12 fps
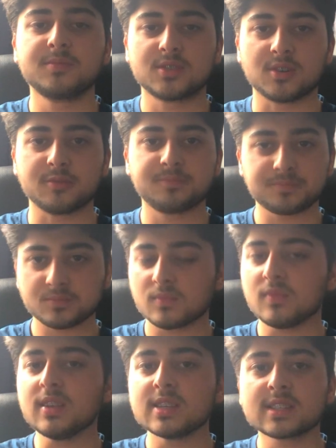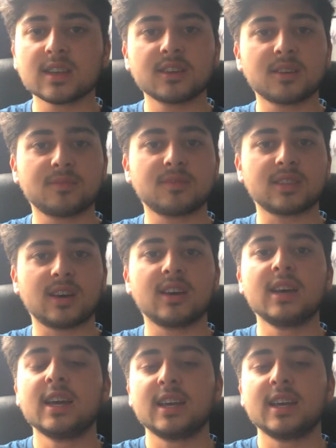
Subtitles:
so sign up for that.